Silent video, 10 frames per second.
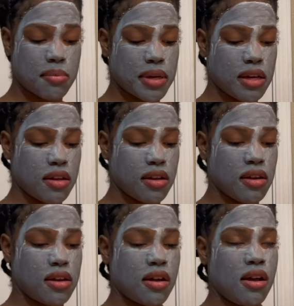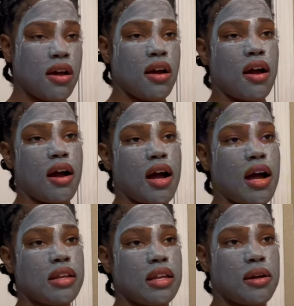and
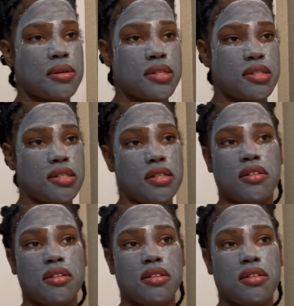I lost